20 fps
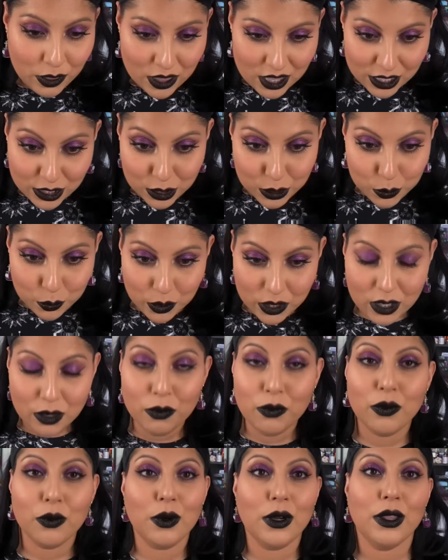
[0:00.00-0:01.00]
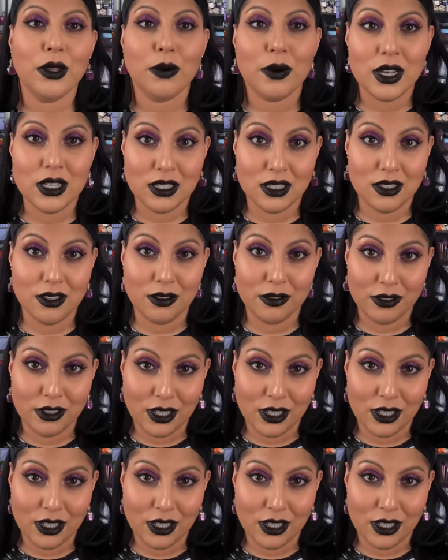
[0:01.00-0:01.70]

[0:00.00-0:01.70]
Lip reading: this one for the rest of the